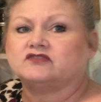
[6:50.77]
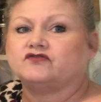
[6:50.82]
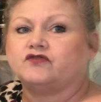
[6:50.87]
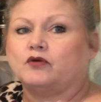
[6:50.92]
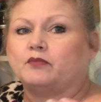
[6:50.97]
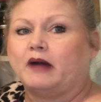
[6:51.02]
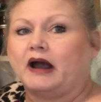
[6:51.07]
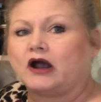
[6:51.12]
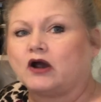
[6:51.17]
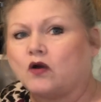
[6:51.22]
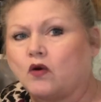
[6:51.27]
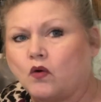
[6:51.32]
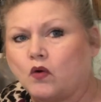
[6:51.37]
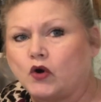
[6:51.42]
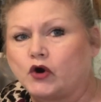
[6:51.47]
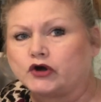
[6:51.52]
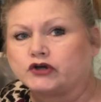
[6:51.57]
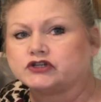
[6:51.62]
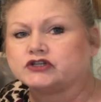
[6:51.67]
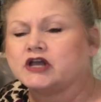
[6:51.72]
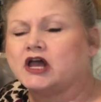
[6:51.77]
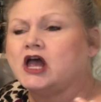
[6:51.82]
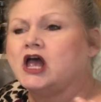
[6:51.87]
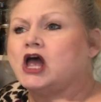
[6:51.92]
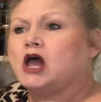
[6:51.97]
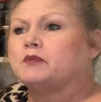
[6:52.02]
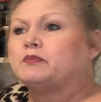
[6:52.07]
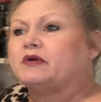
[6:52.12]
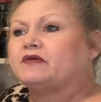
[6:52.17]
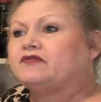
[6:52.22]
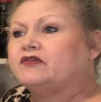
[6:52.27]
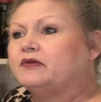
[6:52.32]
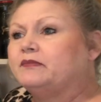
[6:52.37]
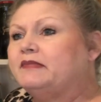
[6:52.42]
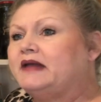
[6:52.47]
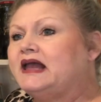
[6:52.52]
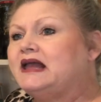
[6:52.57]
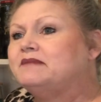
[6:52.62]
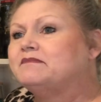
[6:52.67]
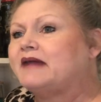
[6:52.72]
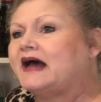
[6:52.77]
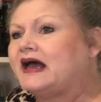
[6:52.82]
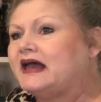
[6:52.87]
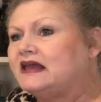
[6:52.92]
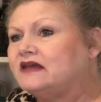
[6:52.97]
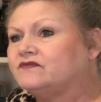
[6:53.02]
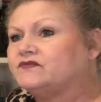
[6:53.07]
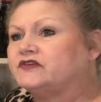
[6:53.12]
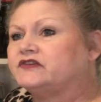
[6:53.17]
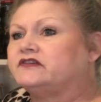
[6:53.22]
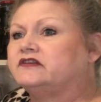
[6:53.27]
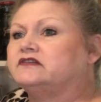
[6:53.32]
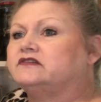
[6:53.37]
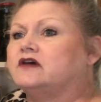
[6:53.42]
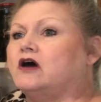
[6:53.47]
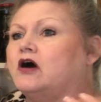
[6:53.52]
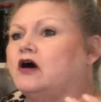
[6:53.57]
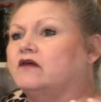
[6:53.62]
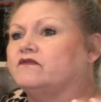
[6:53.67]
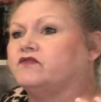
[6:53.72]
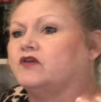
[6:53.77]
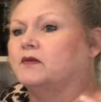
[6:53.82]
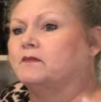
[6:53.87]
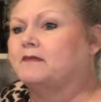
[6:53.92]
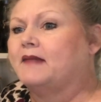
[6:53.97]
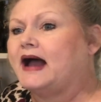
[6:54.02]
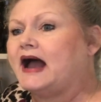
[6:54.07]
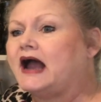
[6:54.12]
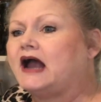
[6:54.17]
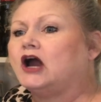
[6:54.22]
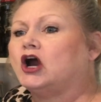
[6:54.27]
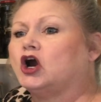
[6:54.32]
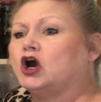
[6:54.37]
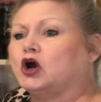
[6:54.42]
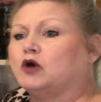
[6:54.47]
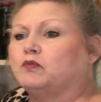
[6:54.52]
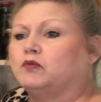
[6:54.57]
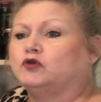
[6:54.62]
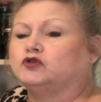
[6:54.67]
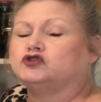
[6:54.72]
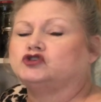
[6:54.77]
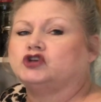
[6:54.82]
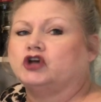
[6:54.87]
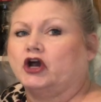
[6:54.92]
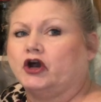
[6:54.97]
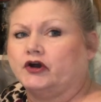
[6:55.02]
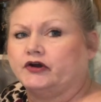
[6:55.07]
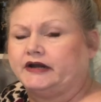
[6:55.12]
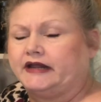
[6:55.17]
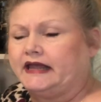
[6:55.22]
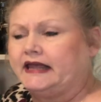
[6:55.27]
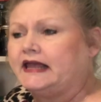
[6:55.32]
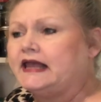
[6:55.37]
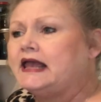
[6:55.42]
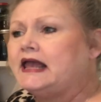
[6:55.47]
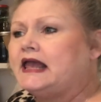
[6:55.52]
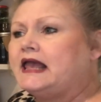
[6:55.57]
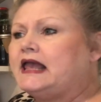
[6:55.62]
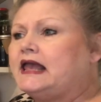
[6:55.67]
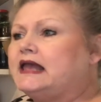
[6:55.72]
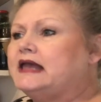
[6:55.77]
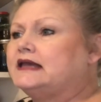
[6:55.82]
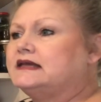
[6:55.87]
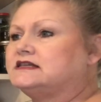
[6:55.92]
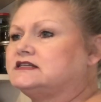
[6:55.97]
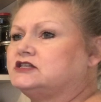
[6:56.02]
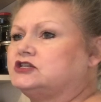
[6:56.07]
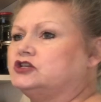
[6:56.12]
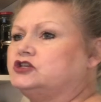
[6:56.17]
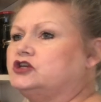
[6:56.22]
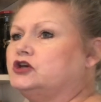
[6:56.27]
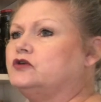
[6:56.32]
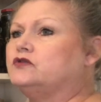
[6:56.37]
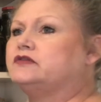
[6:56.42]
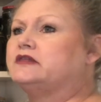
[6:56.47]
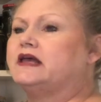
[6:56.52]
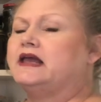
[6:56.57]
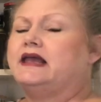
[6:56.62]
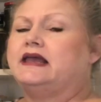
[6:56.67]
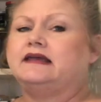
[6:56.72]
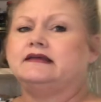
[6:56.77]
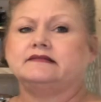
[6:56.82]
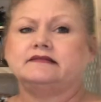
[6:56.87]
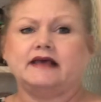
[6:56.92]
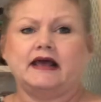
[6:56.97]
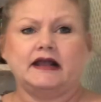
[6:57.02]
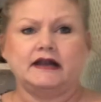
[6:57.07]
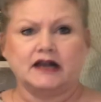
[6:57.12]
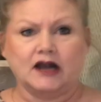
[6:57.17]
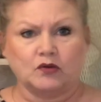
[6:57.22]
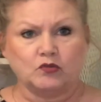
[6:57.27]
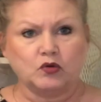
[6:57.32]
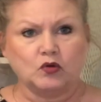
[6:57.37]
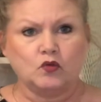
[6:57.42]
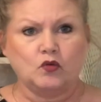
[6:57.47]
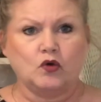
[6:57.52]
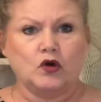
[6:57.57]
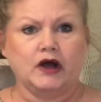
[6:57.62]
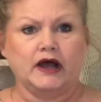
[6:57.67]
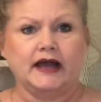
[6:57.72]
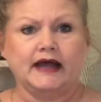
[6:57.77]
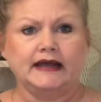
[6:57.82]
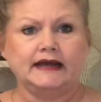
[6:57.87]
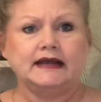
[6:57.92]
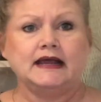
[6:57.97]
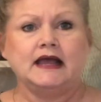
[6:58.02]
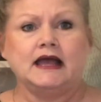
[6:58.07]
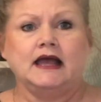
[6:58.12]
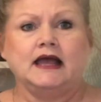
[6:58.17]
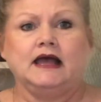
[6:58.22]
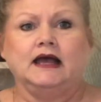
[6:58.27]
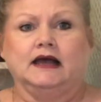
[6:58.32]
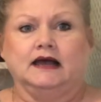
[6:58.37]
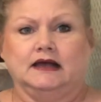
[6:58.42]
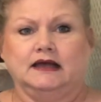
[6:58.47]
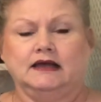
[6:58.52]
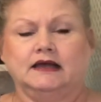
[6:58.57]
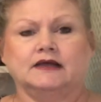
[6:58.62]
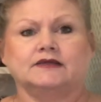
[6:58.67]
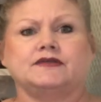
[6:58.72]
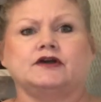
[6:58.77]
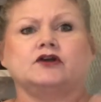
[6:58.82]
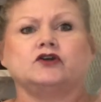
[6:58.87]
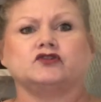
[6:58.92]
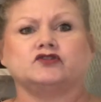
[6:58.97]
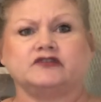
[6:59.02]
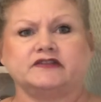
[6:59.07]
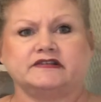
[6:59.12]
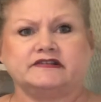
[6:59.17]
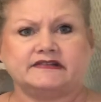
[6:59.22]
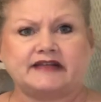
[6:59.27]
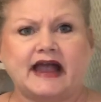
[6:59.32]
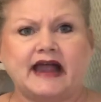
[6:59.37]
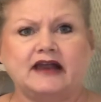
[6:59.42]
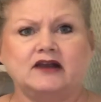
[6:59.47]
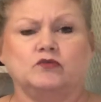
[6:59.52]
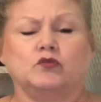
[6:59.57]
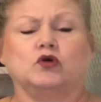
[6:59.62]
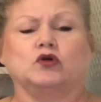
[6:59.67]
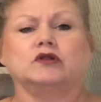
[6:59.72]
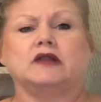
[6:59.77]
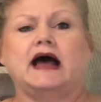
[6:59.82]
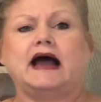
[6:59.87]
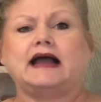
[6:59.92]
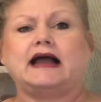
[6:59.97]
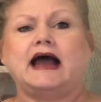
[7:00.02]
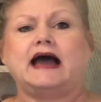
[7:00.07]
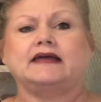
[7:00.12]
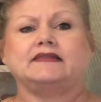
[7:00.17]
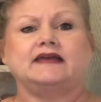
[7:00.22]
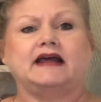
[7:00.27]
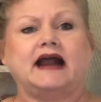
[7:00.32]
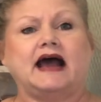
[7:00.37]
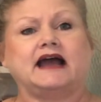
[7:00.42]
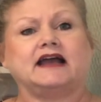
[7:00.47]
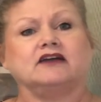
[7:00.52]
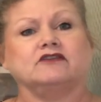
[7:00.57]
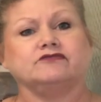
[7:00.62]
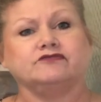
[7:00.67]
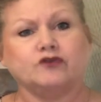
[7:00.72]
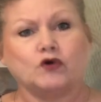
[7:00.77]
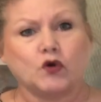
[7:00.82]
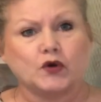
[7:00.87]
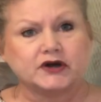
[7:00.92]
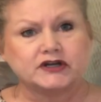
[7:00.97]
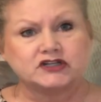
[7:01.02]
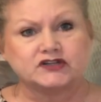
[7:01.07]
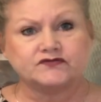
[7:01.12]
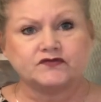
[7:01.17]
for my course, but for me, my emphasis on for my herbal journey is to do things that, number one, that are sustainable, like that I could forage